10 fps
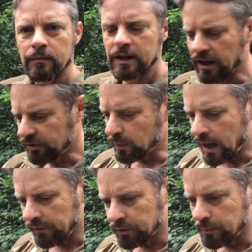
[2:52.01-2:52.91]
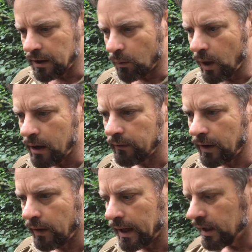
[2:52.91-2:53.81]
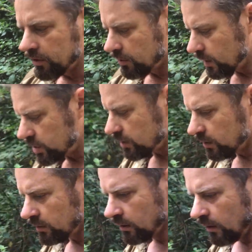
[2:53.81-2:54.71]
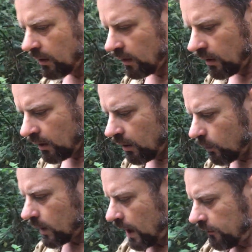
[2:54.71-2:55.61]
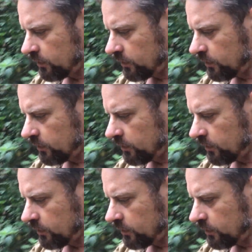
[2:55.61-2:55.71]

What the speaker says: Yes, we have to be aware of our intuition, we have